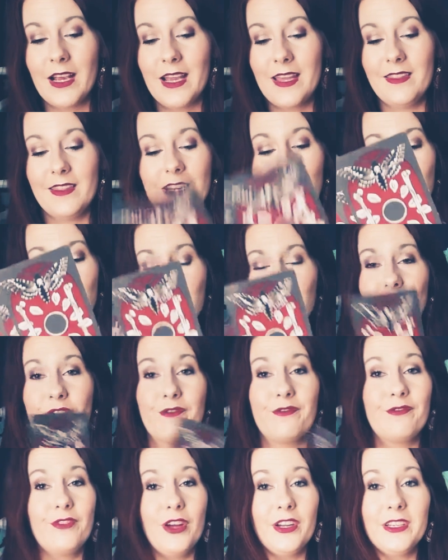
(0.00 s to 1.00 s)
and they just start
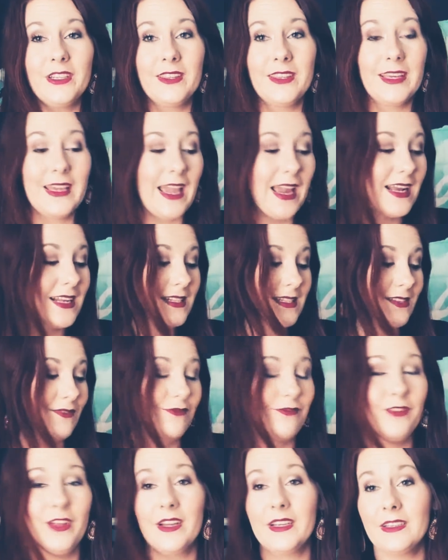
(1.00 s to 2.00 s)
flooding the gates and
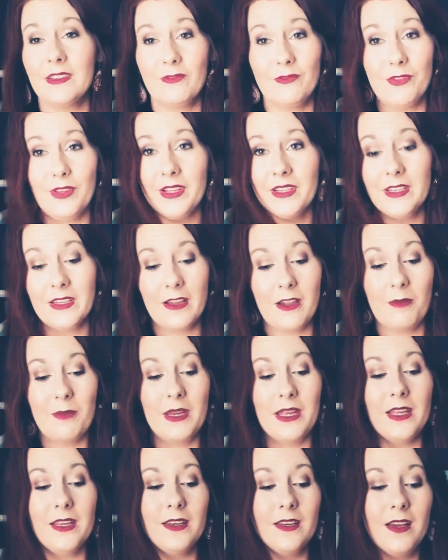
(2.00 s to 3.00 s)
flooding and coming
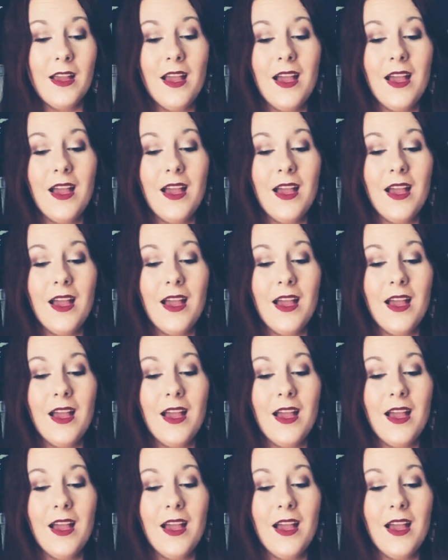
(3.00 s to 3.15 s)
in,